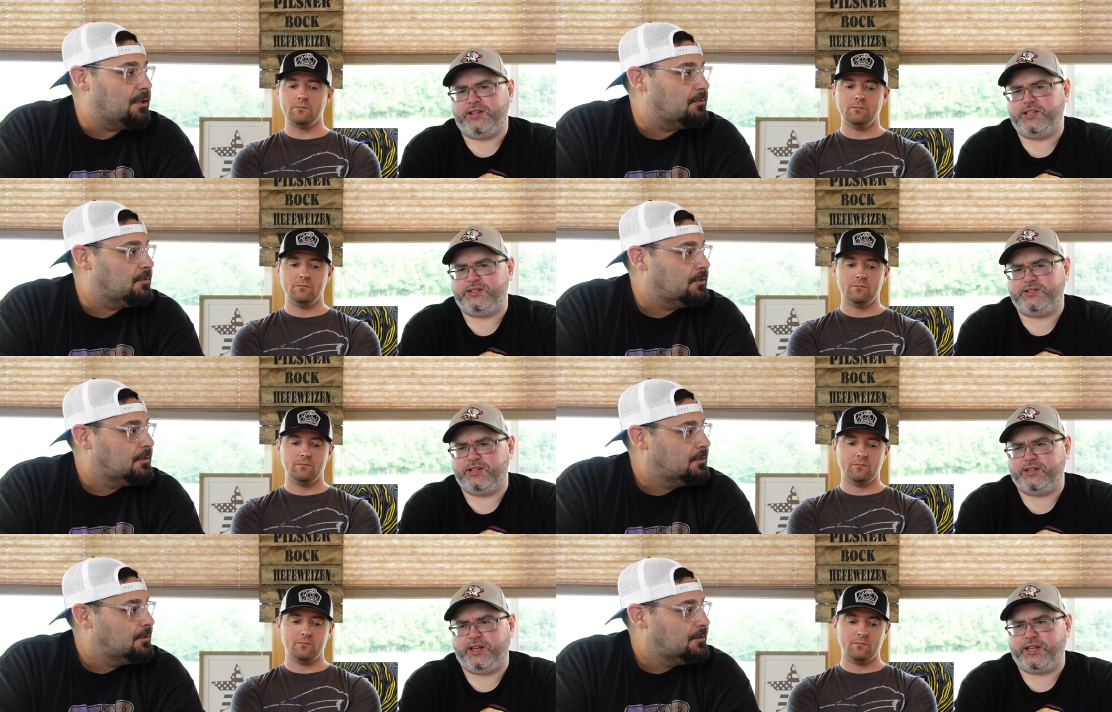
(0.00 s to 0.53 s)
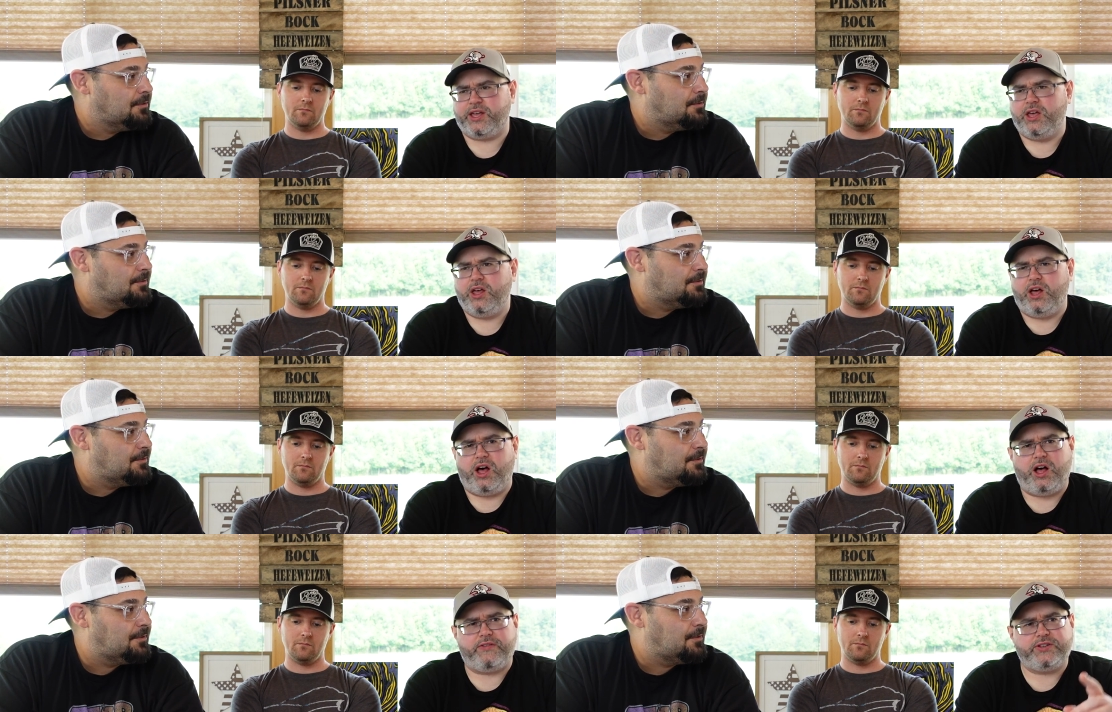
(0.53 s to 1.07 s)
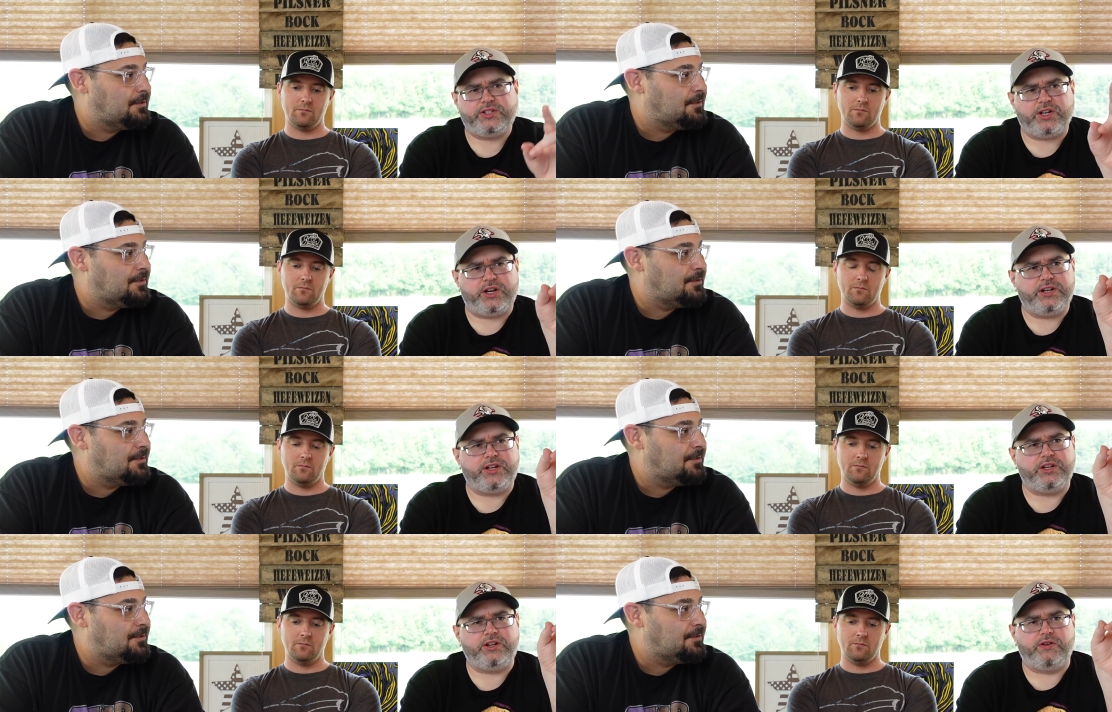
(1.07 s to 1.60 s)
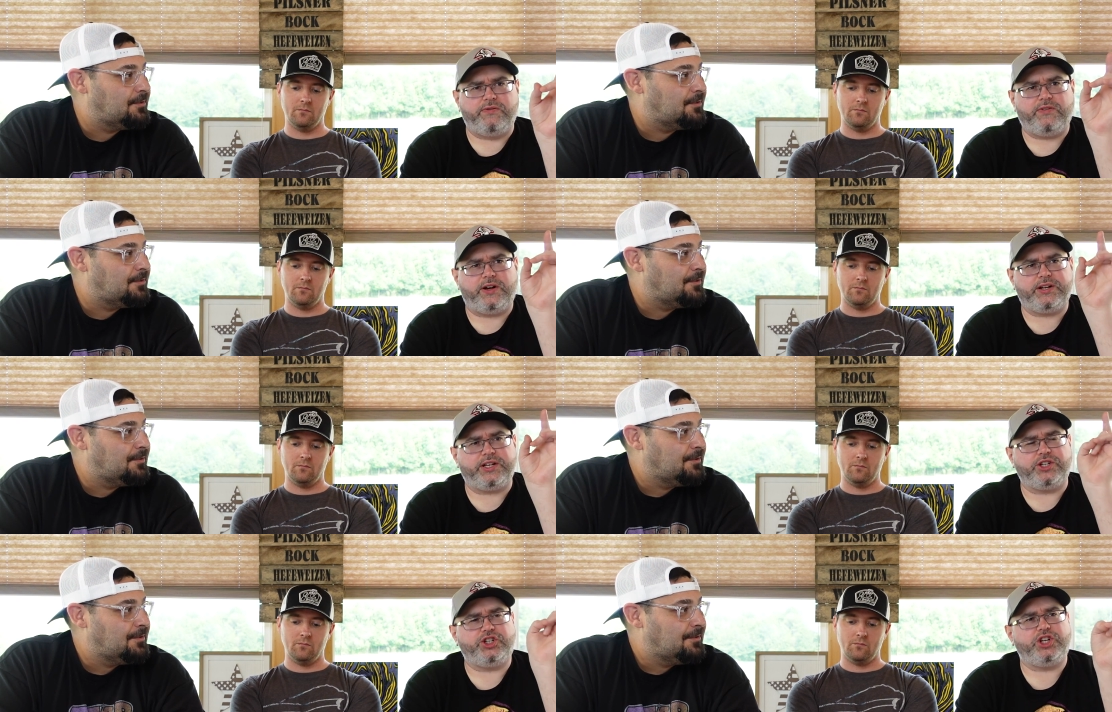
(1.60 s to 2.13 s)
Speaker 1: He did like all of a sudden you
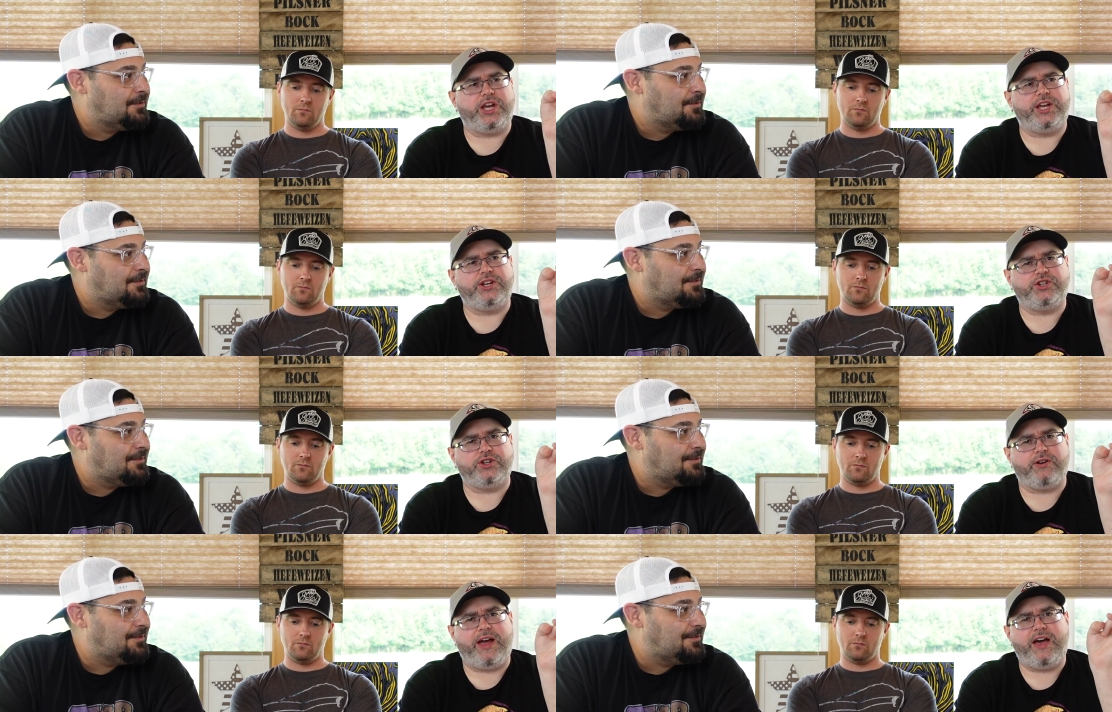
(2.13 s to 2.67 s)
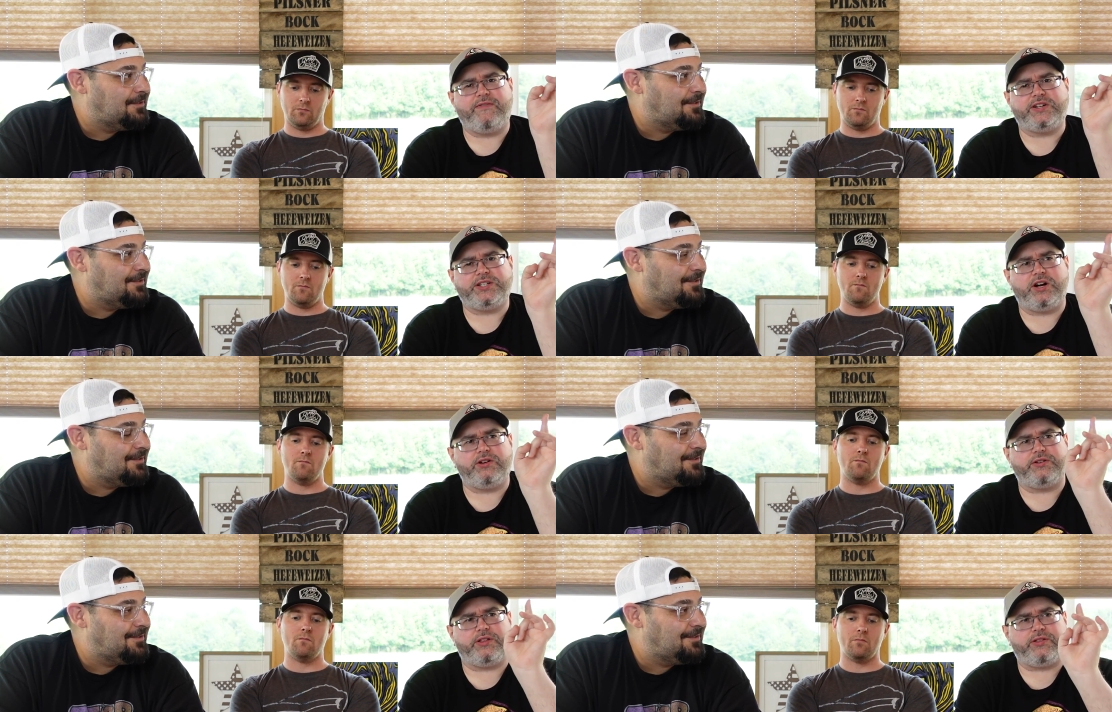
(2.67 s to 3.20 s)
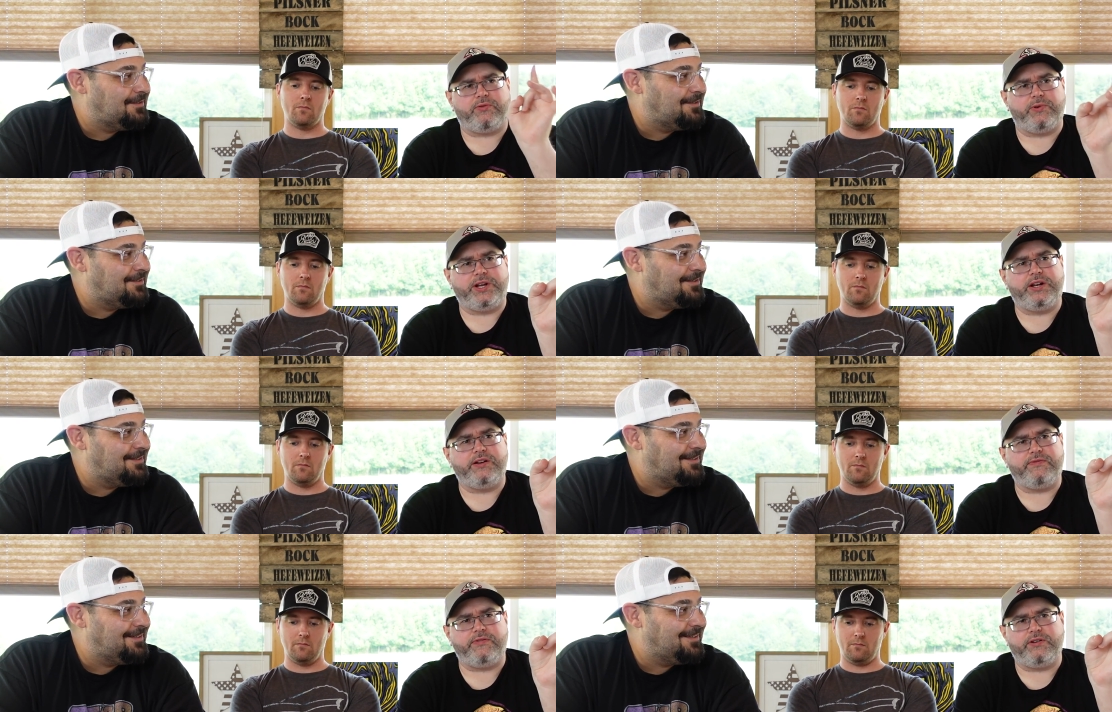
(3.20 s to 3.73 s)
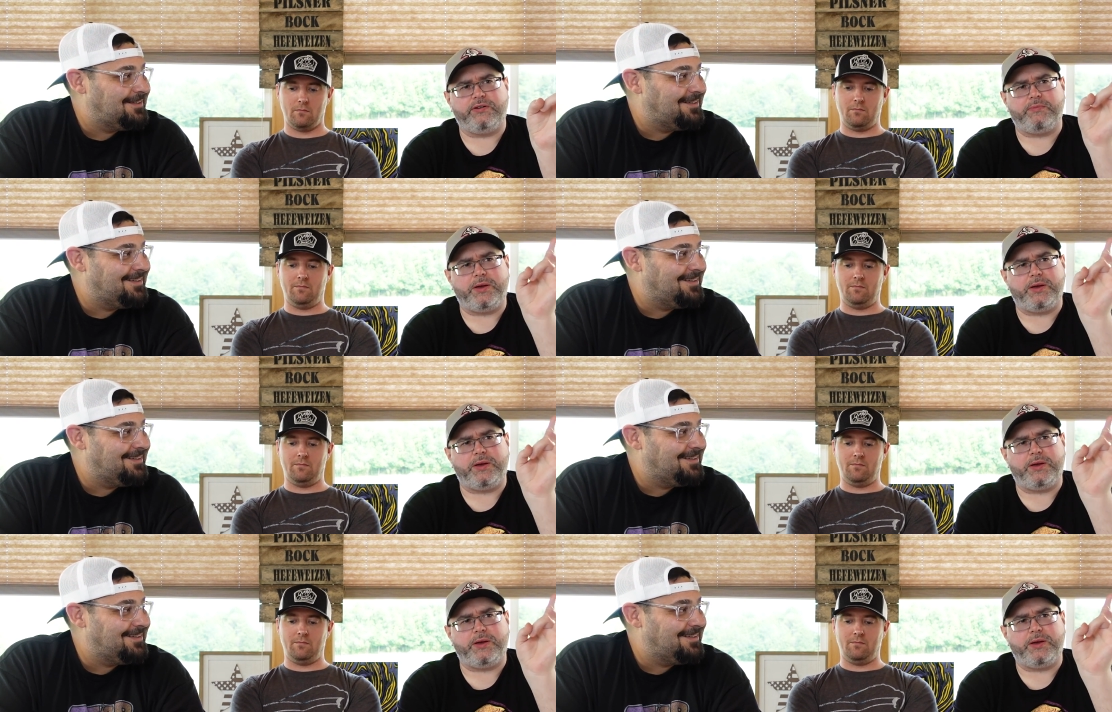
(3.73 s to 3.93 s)
fucking change your avatar to three different,